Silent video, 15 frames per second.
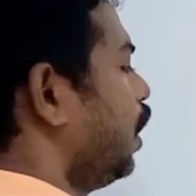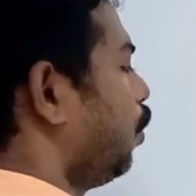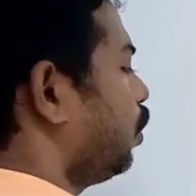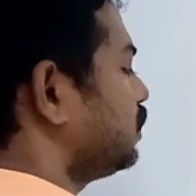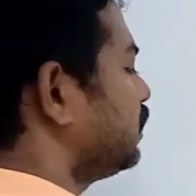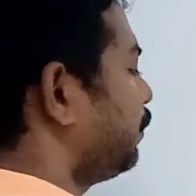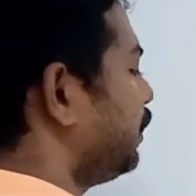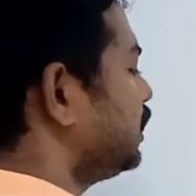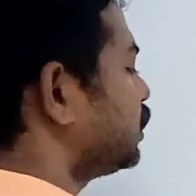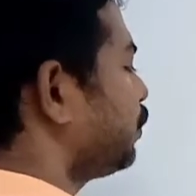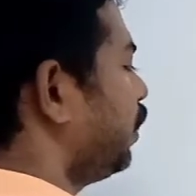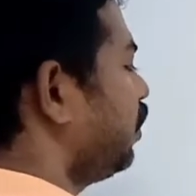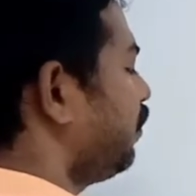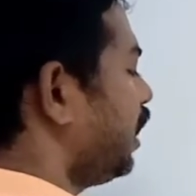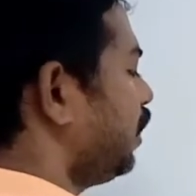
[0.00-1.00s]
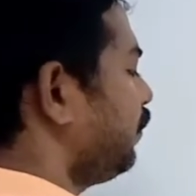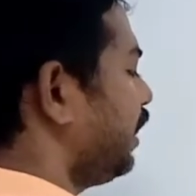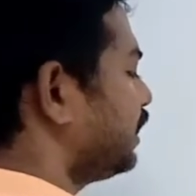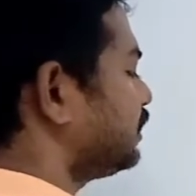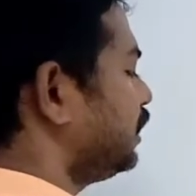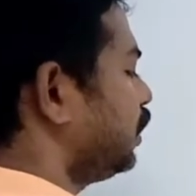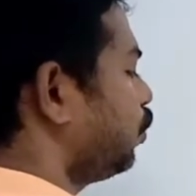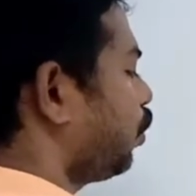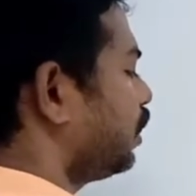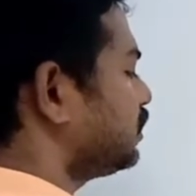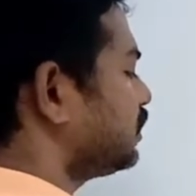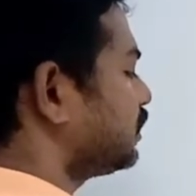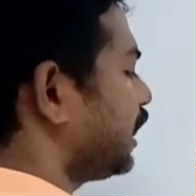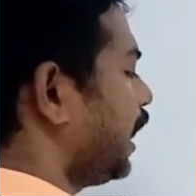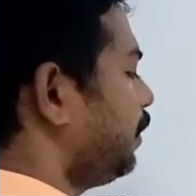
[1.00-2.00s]
what is the principal value x into what
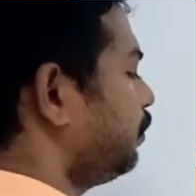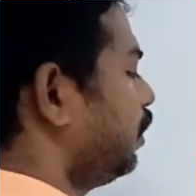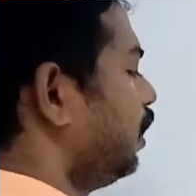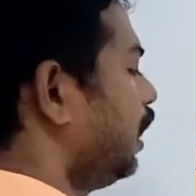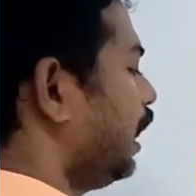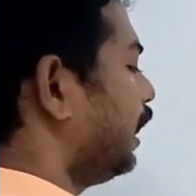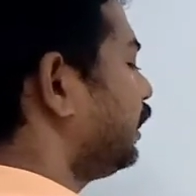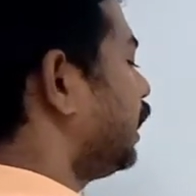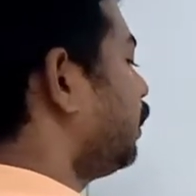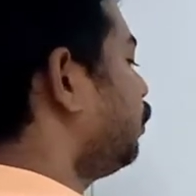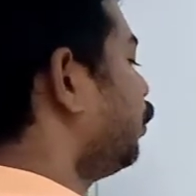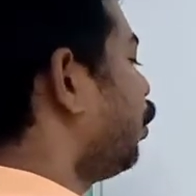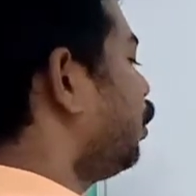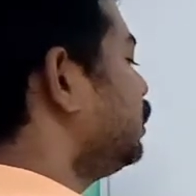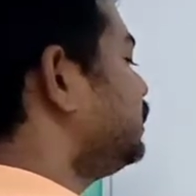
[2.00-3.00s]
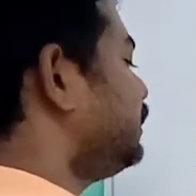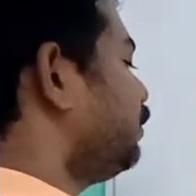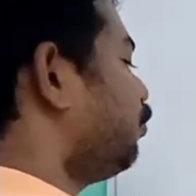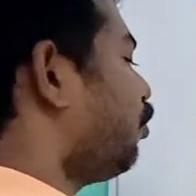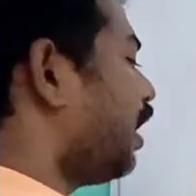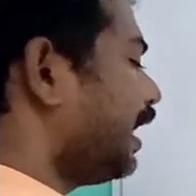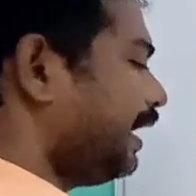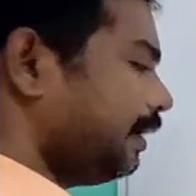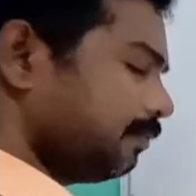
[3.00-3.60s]
is the time? A terminology y.